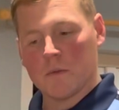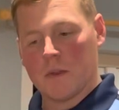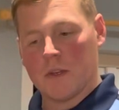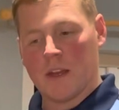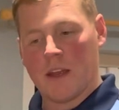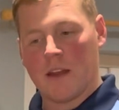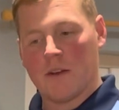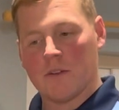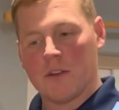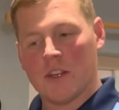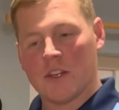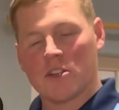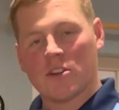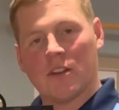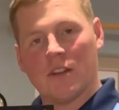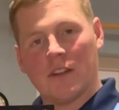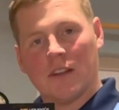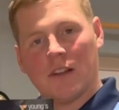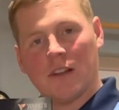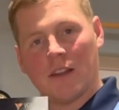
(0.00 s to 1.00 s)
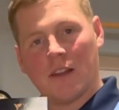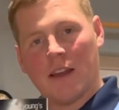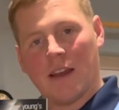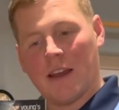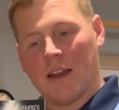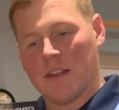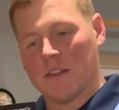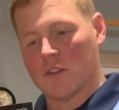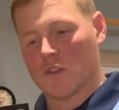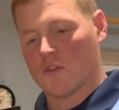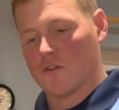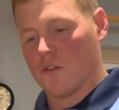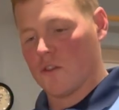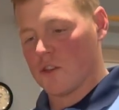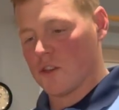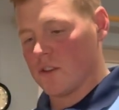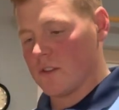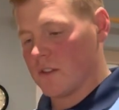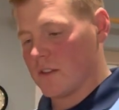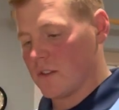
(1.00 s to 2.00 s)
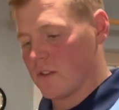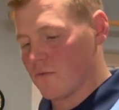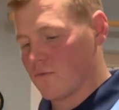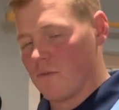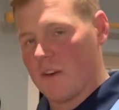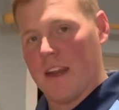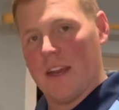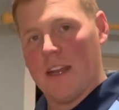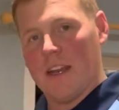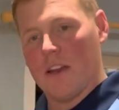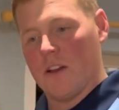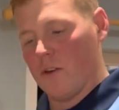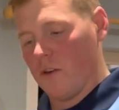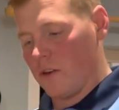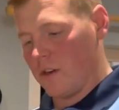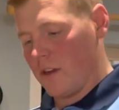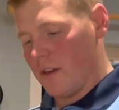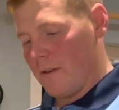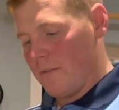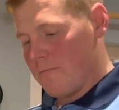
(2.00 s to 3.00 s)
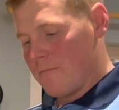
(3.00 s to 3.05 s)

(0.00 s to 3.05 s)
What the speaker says: with now. There's your little instructions. It's really good.